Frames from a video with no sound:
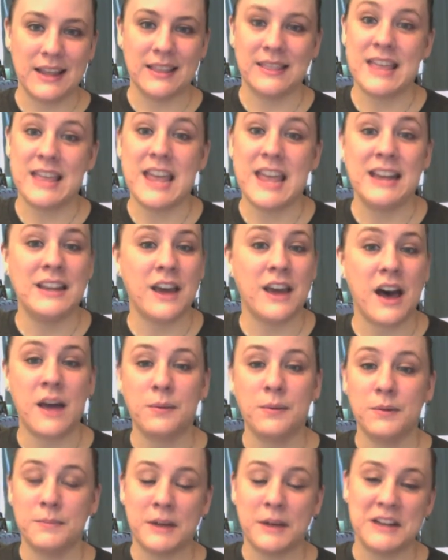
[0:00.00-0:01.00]
Then
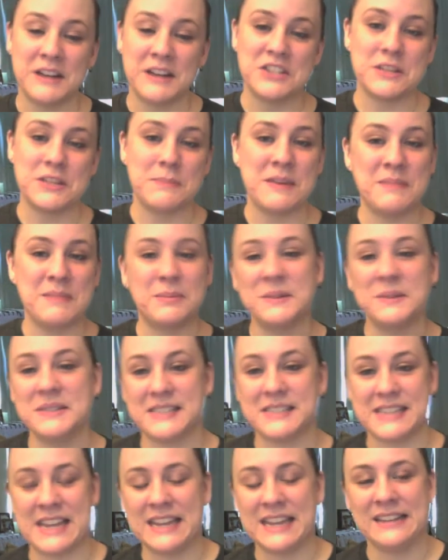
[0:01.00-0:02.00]
God would punish the people's
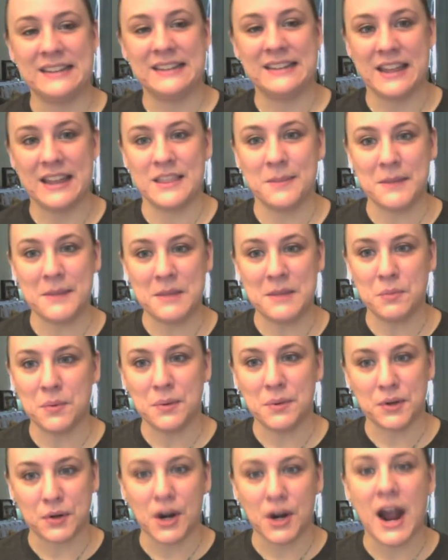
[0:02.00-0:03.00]
sin and the people
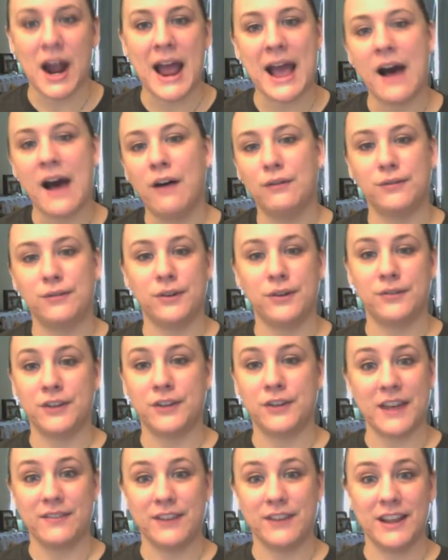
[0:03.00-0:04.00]
would cry out for
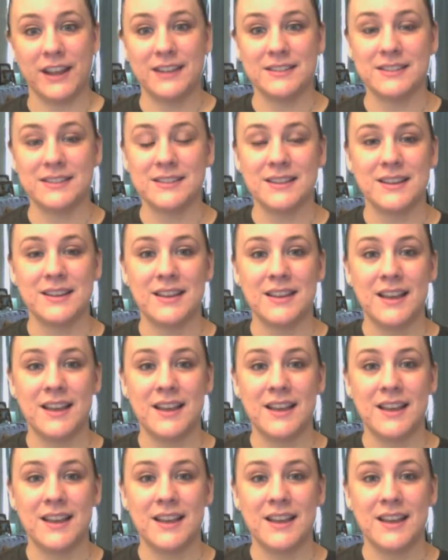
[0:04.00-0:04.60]
forgiveness.